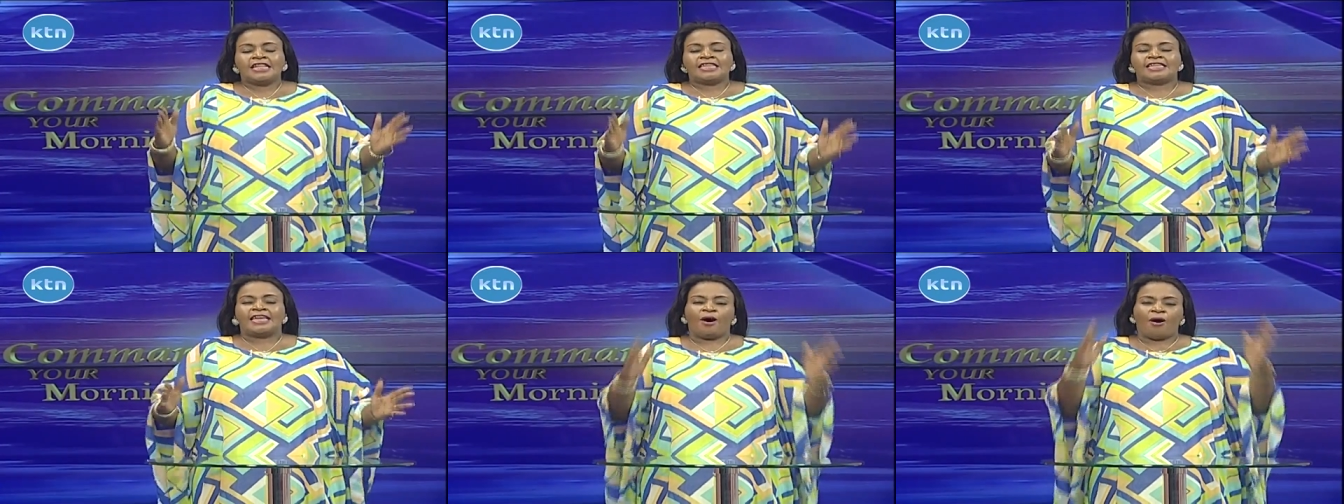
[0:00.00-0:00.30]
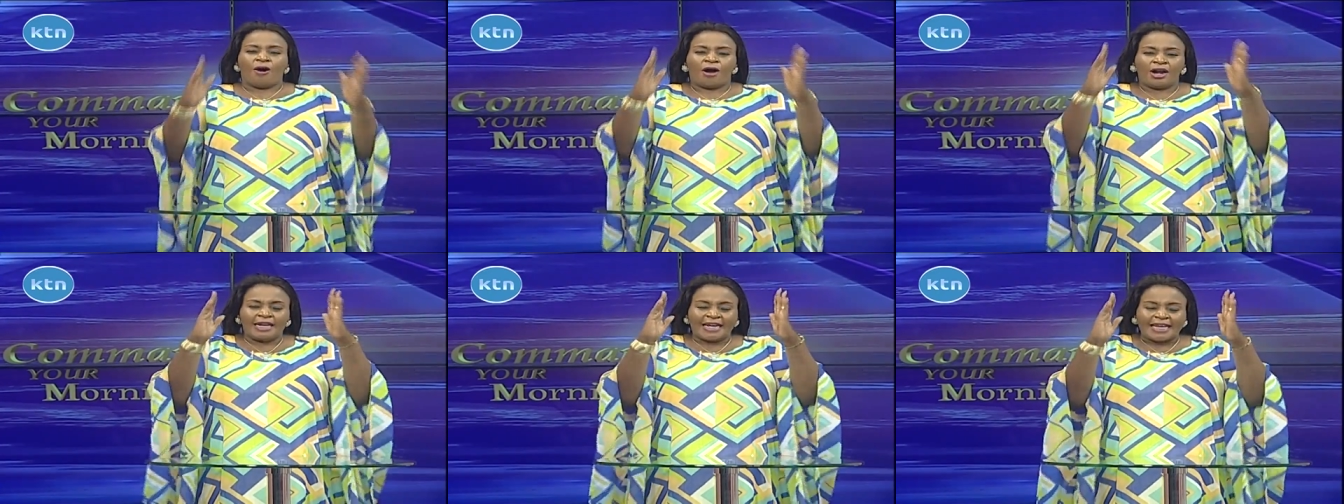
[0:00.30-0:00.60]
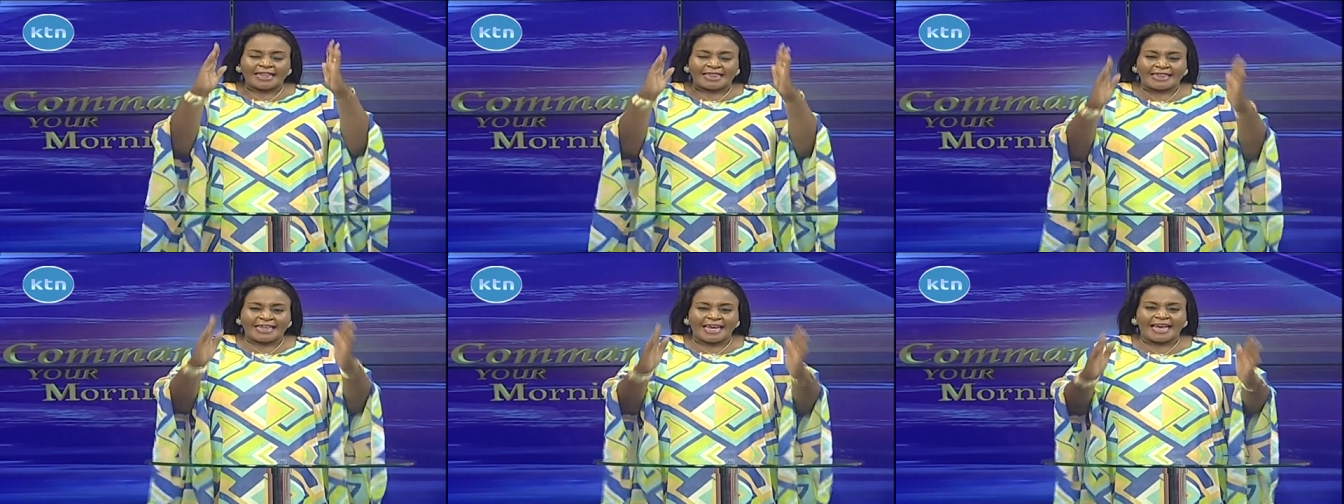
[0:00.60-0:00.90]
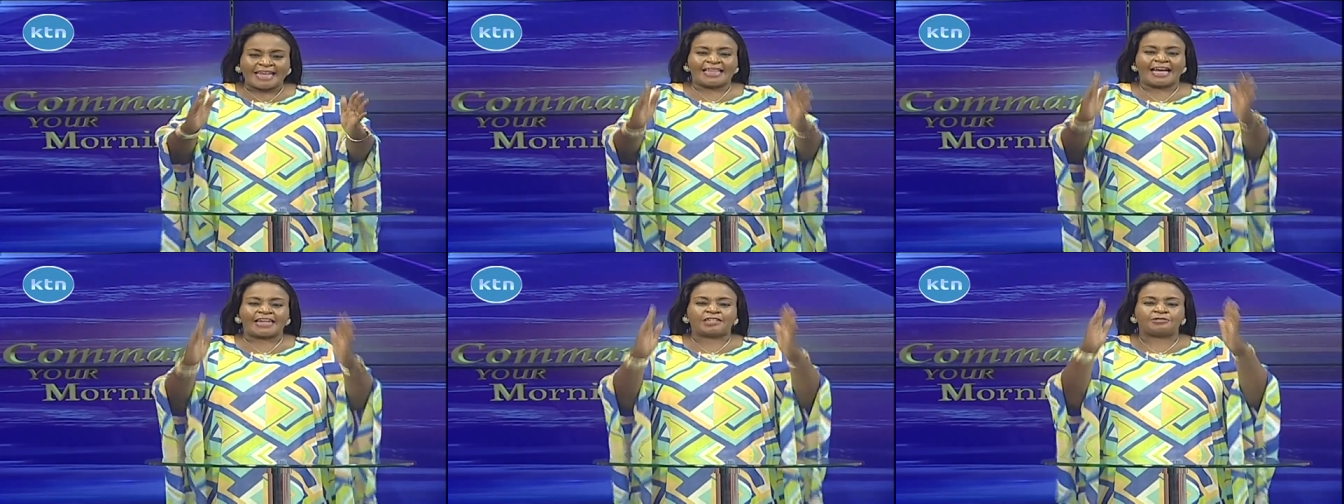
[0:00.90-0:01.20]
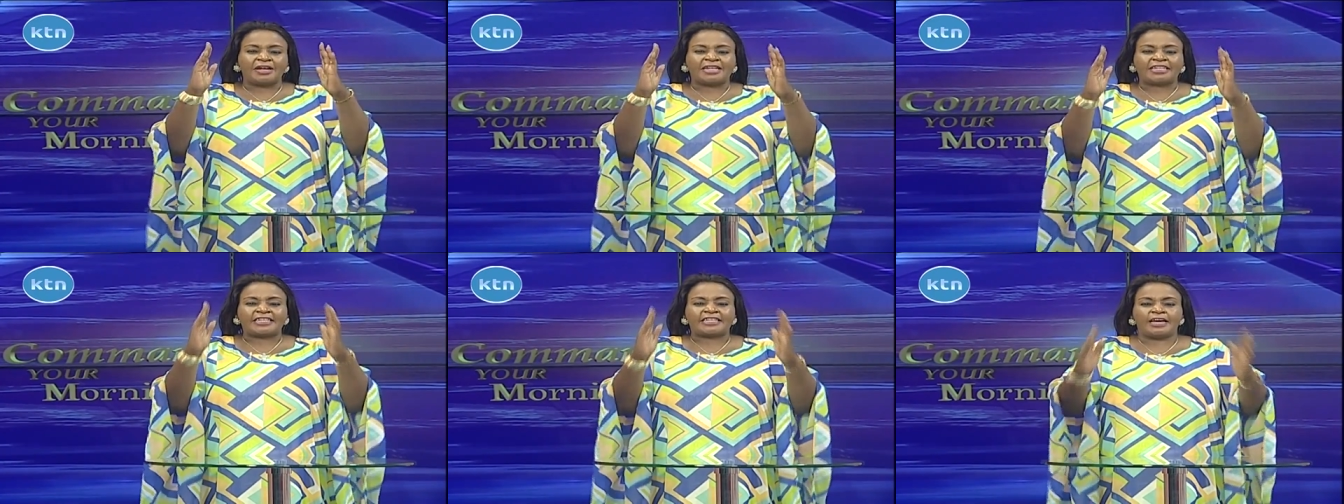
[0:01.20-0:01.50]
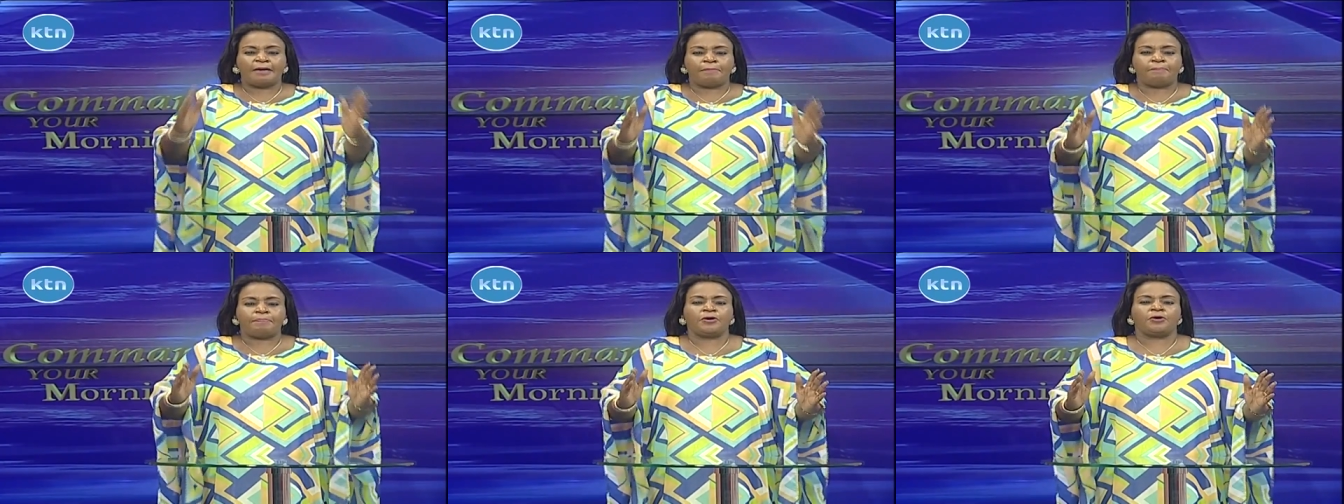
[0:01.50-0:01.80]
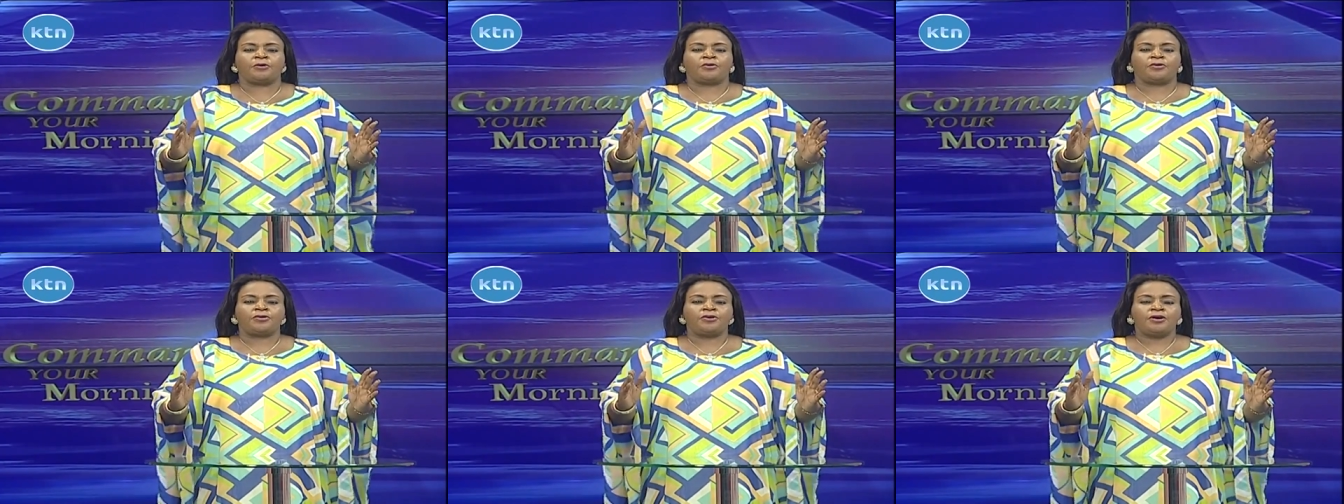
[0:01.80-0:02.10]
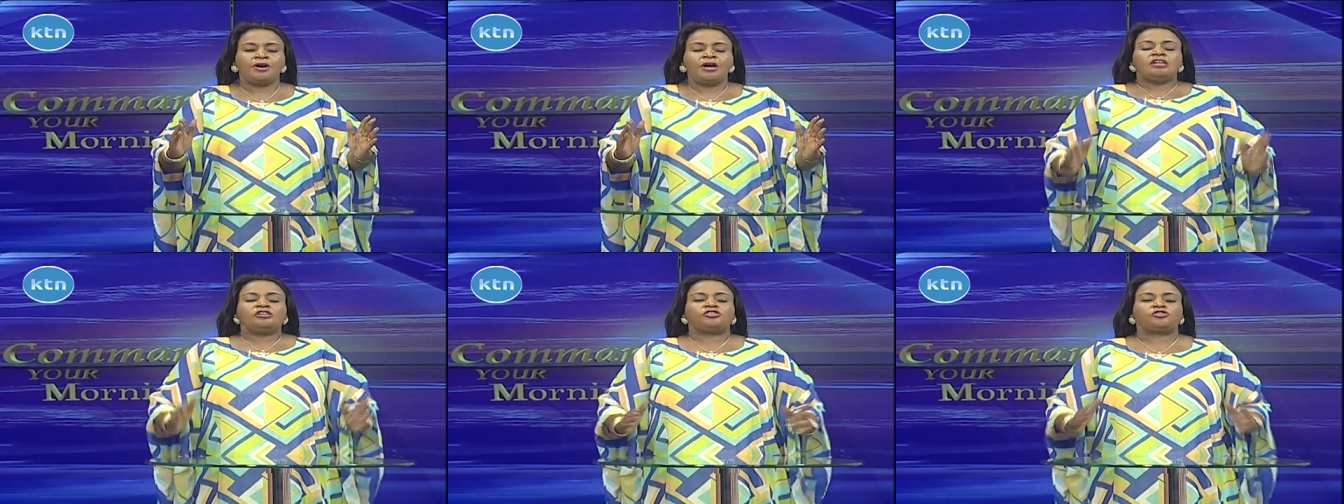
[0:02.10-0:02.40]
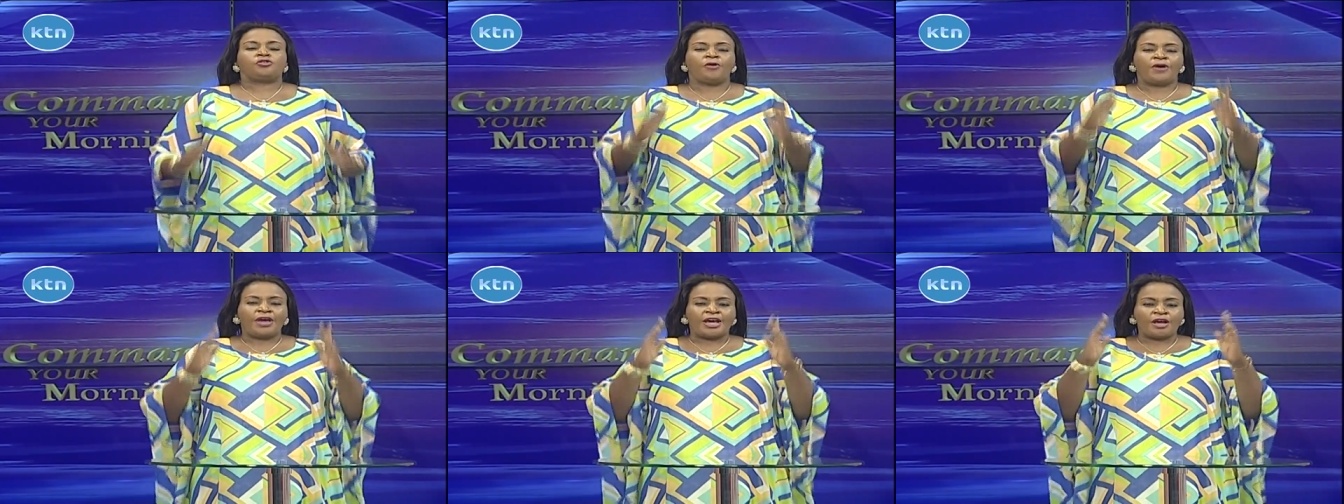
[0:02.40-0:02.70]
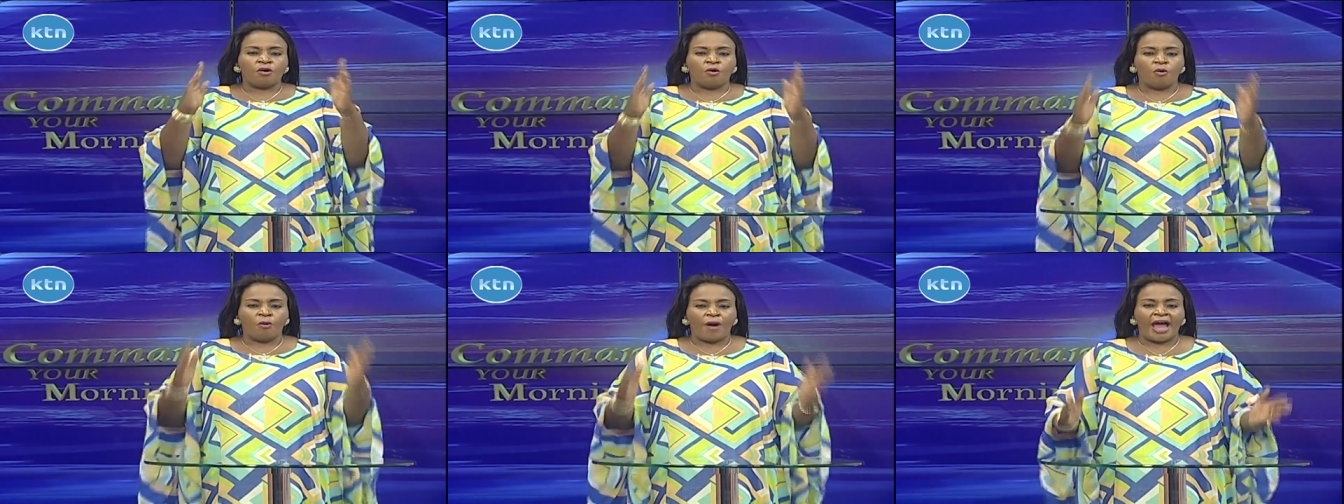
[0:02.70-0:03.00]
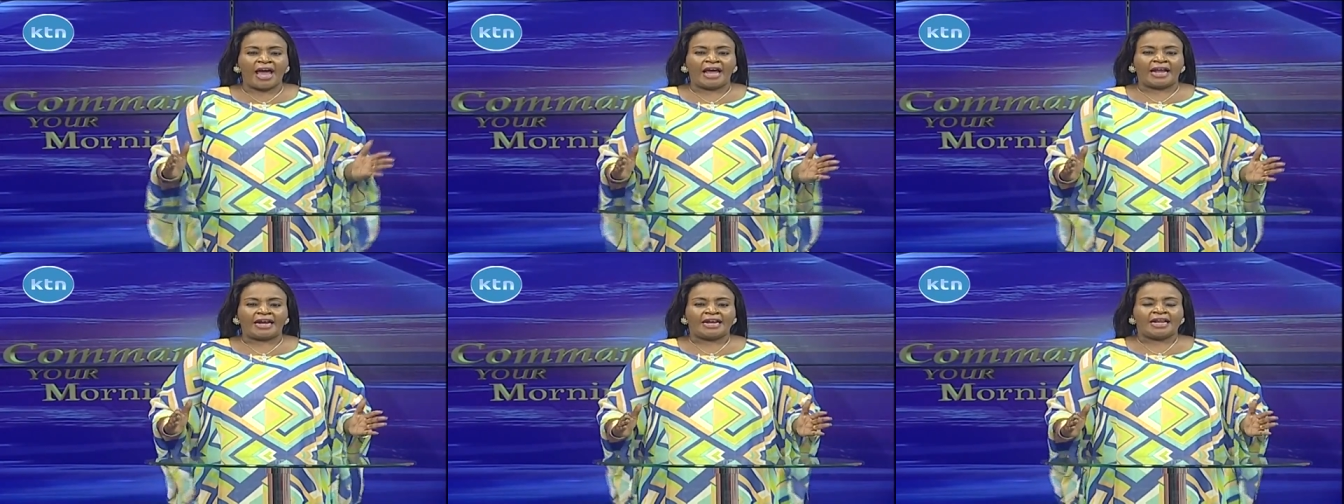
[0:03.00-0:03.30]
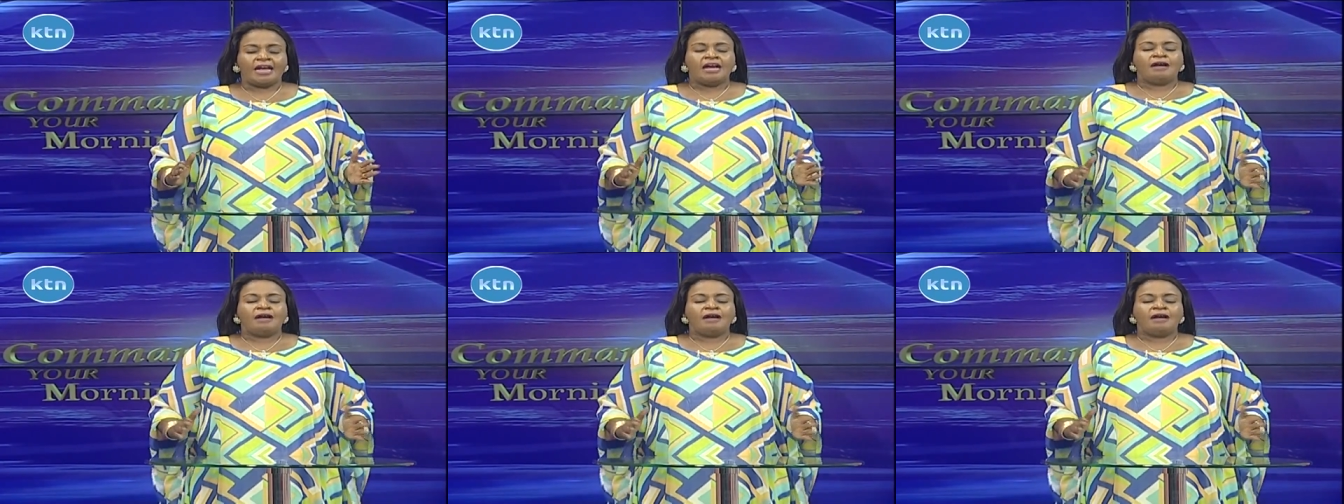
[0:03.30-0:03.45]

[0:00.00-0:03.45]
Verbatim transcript: the only thing that will keep you doing well